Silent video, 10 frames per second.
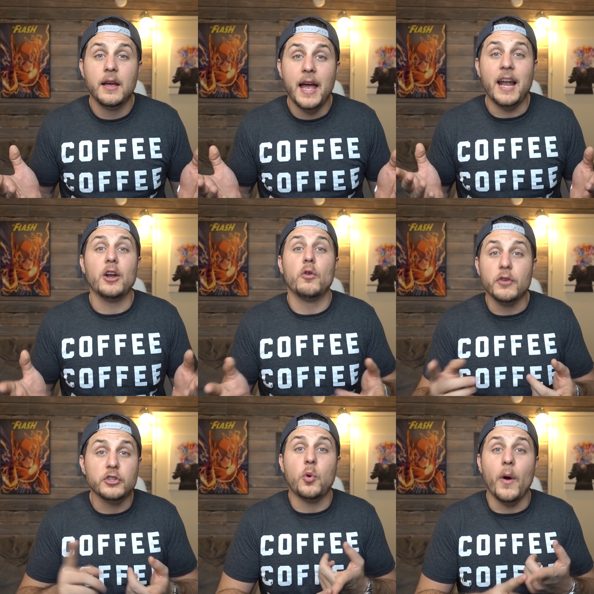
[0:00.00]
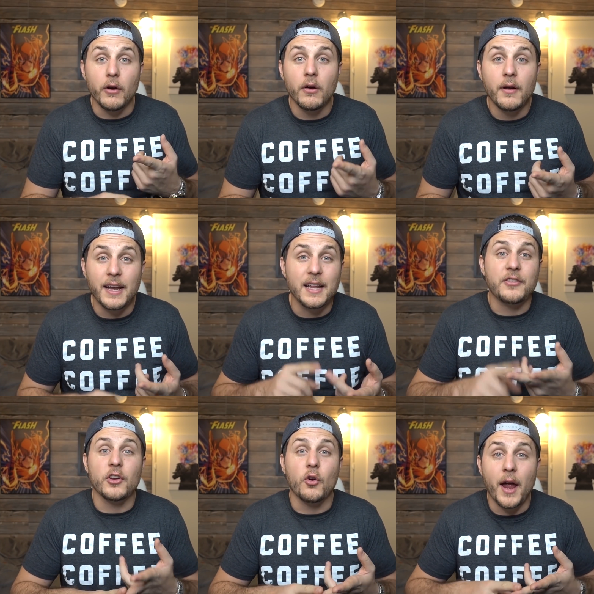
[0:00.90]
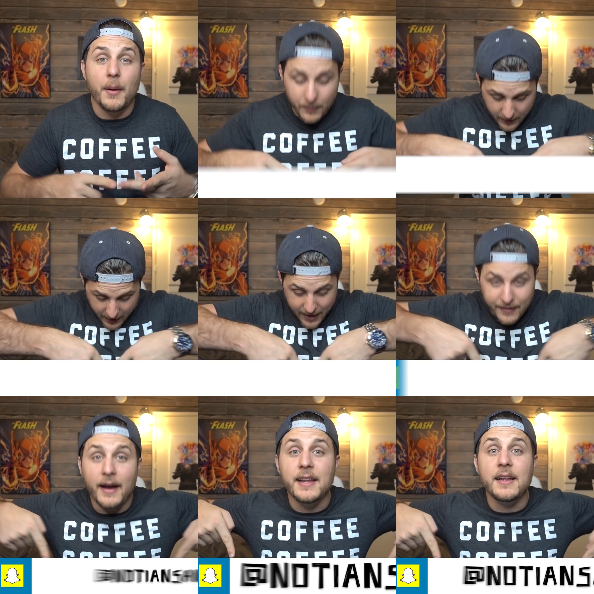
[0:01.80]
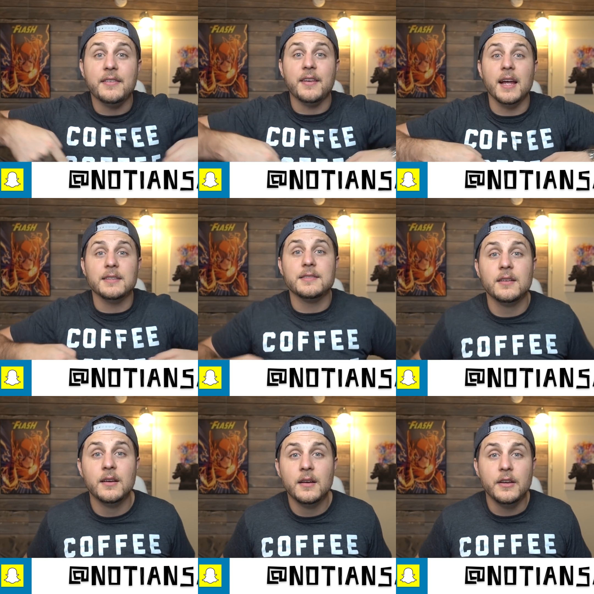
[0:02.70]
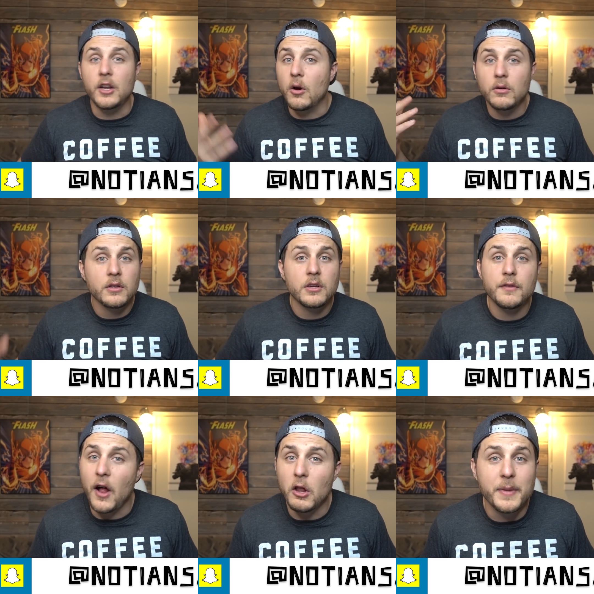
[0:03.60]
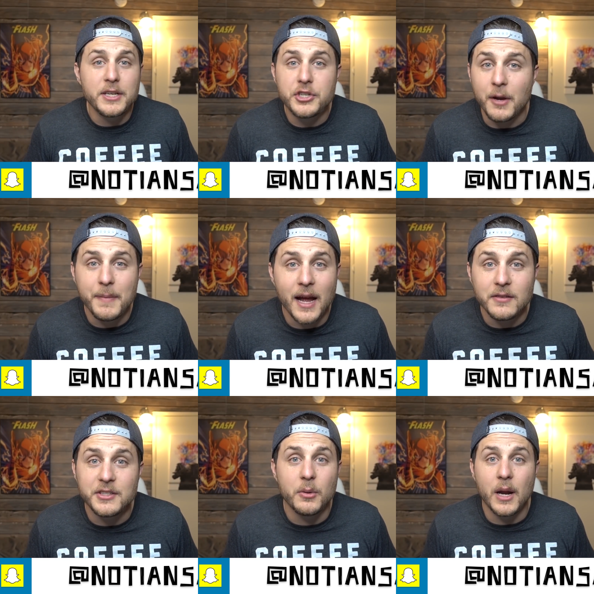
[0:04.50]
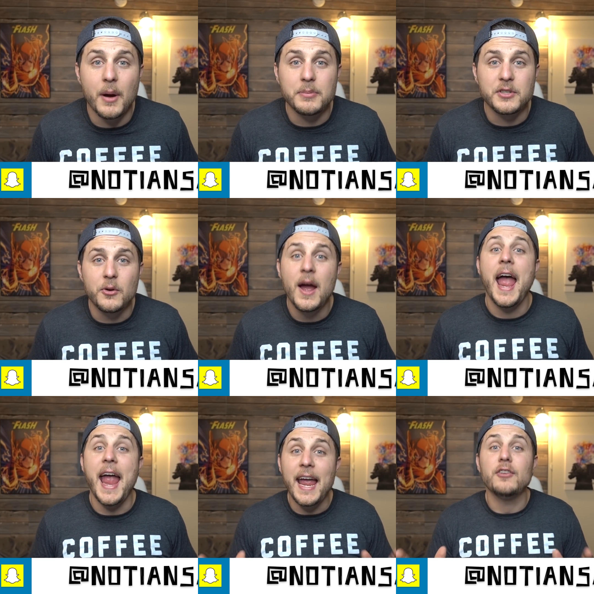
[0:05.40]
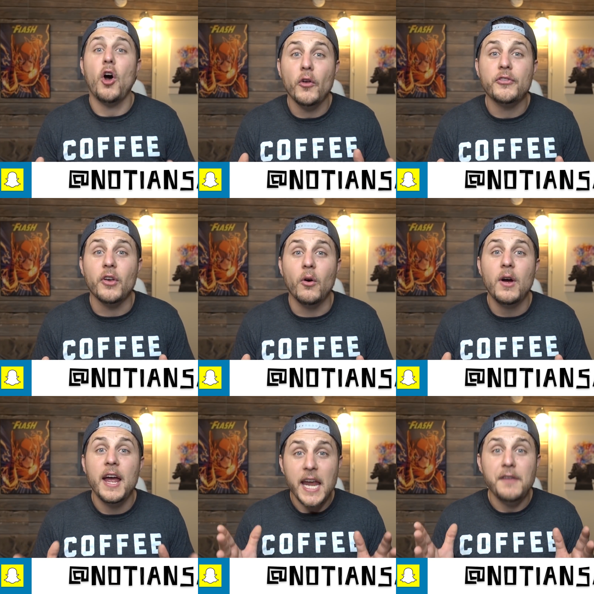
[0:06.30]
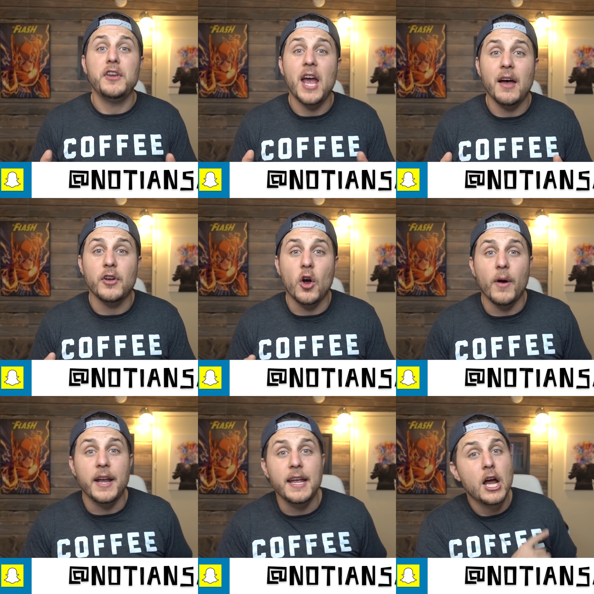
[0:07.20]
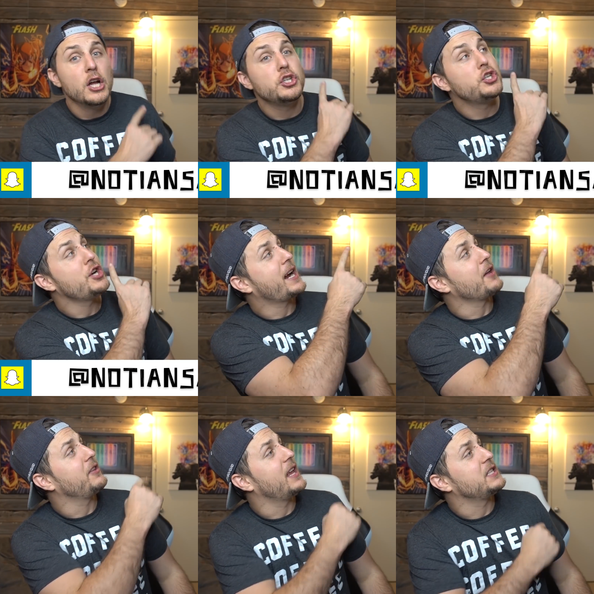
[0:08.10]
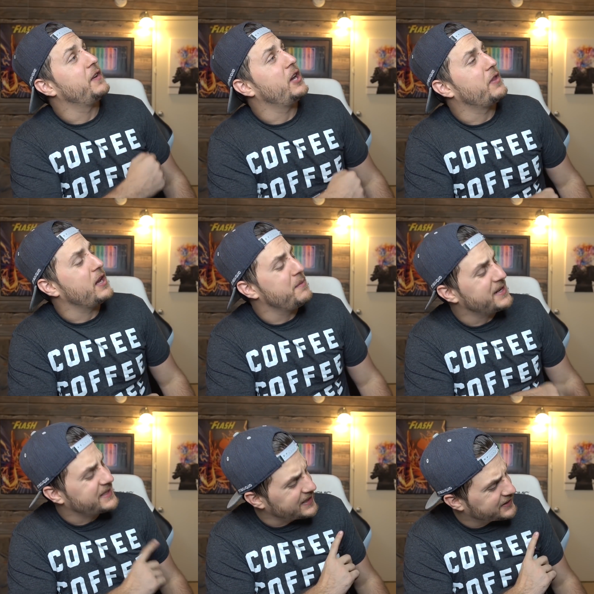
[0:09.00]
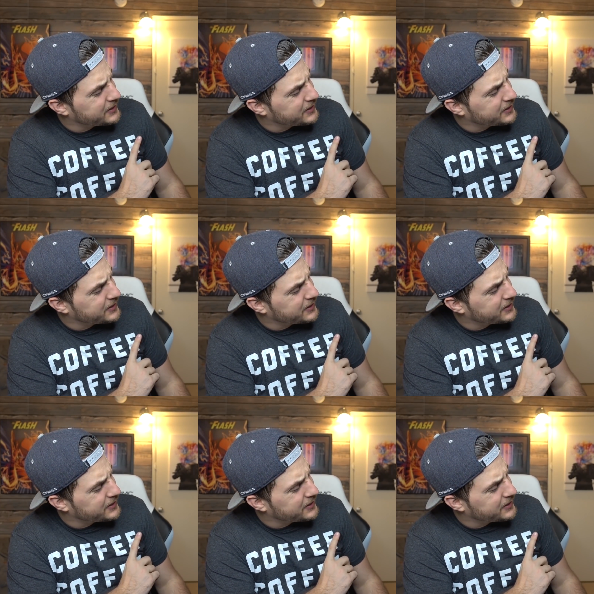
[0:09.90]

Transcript: head on over to Twitter and Instagram, @notiansans. You know, follow me, check me out, see what I'm up to. And also, if you haven't already, check out the last video that you missed and